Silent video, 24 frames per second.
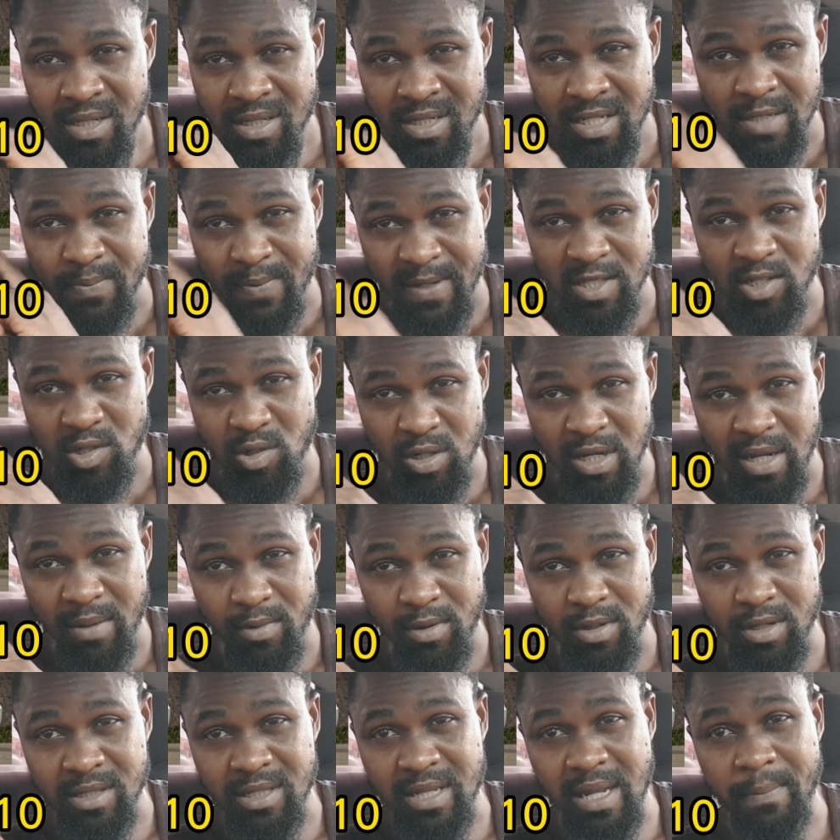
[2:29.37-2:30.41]
This particular
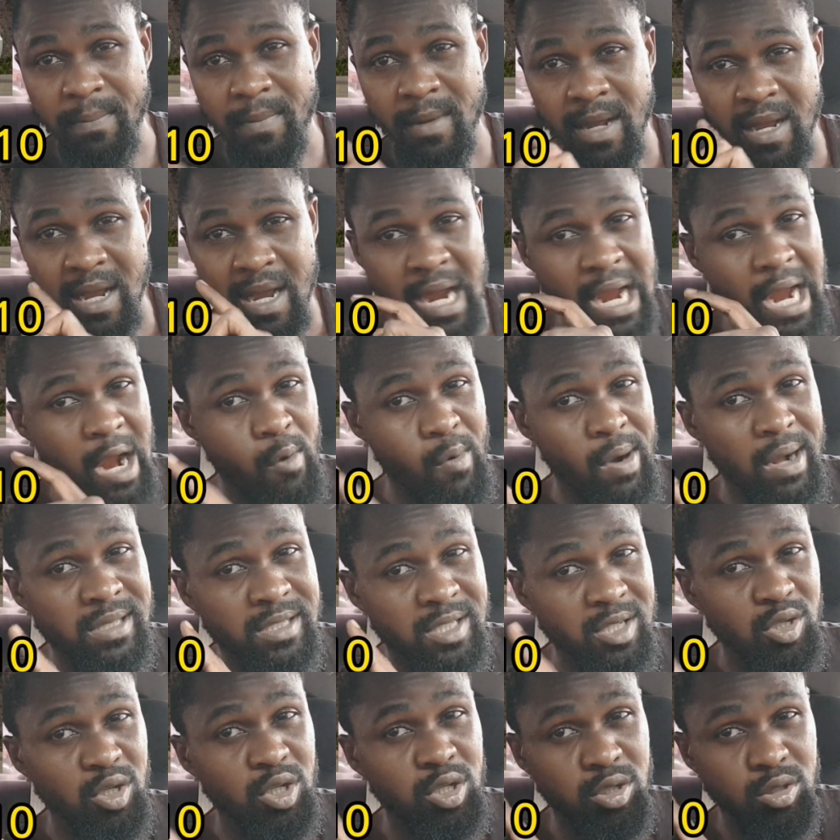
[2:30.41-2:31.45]
body type. And
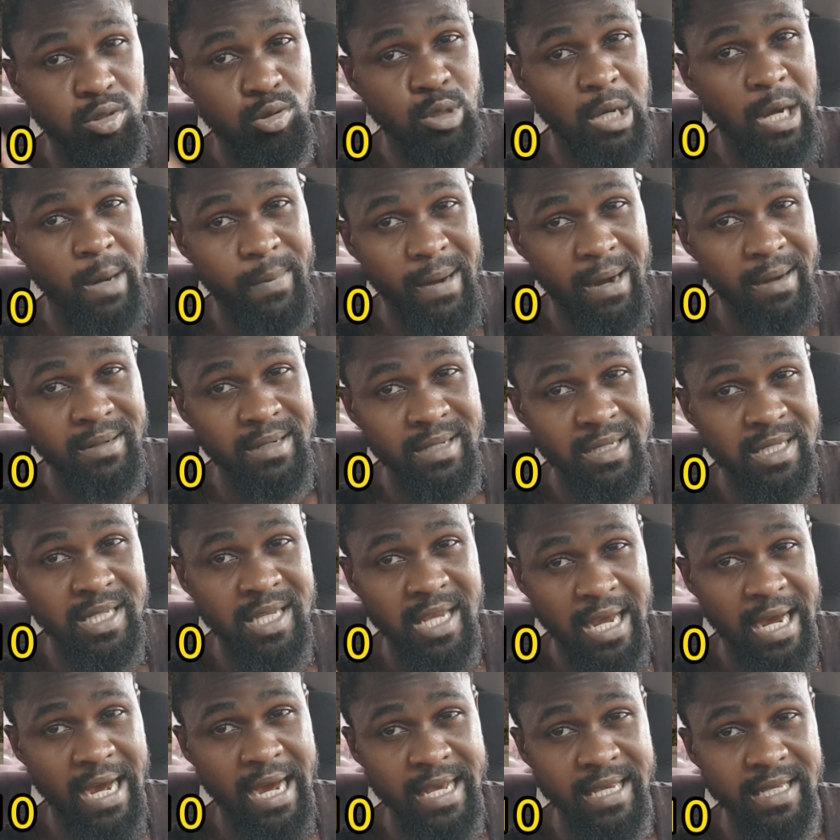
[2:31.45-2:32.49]
one thing you should know about this
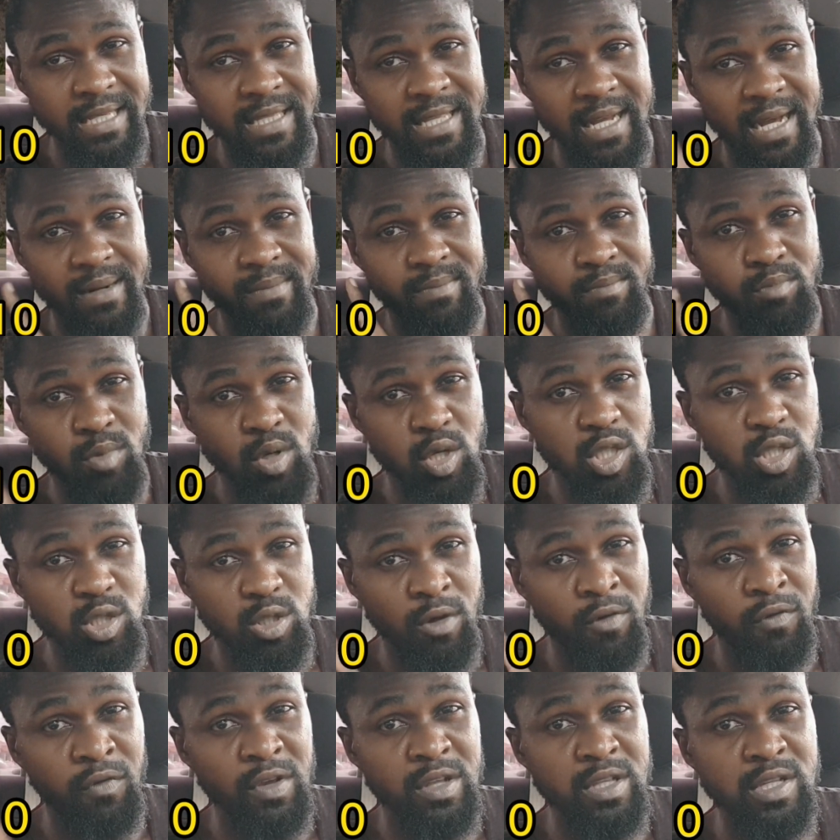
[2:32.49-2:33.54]
car is that
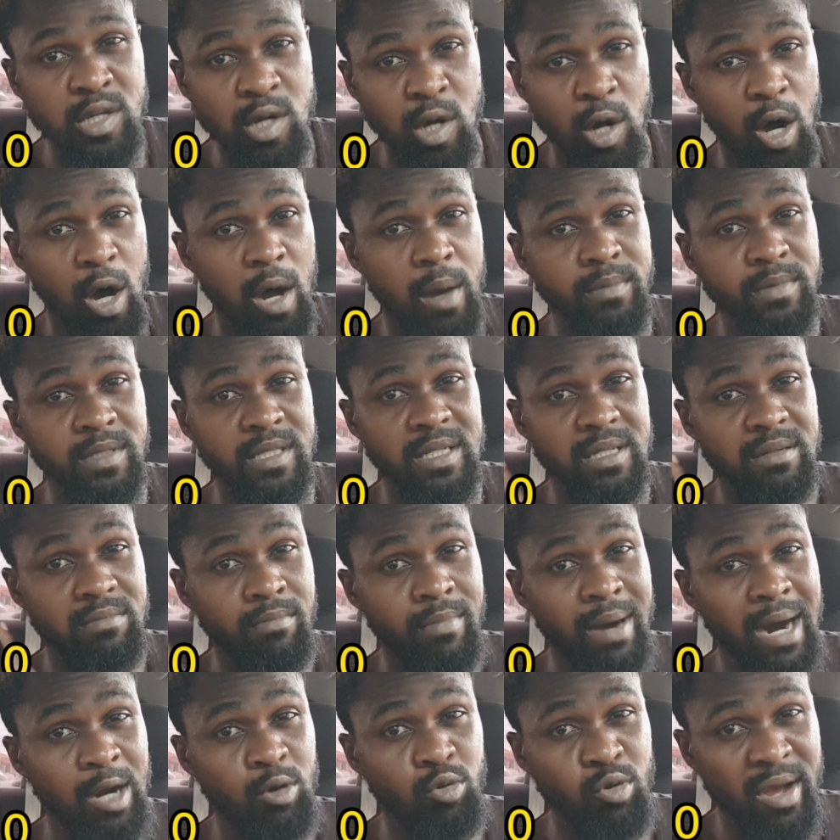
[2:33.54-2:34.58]
most of it comes
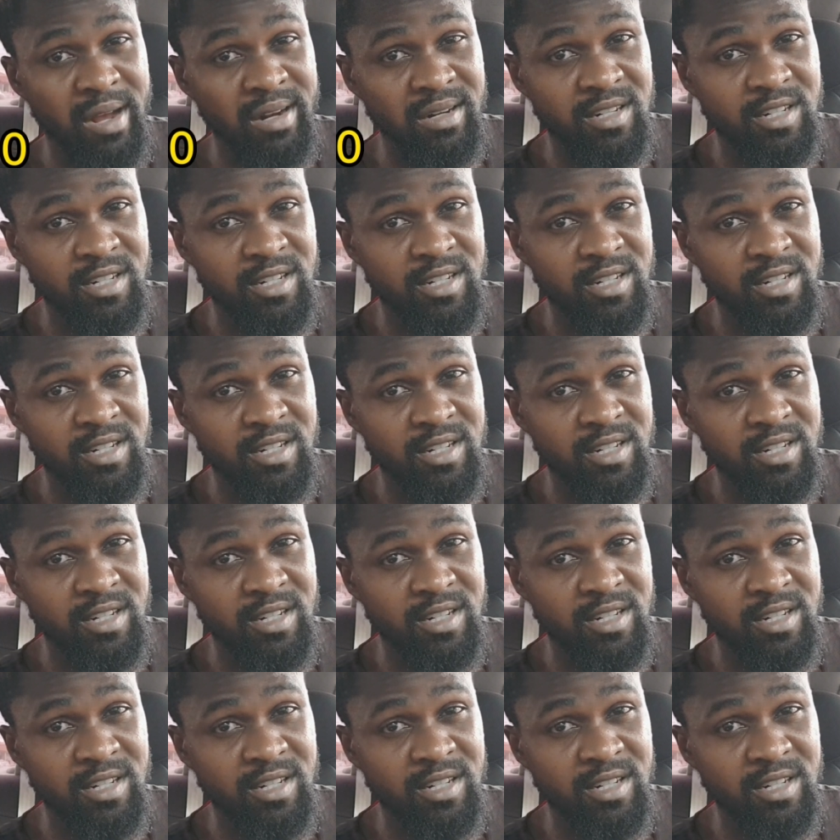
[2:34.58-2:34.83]
in manual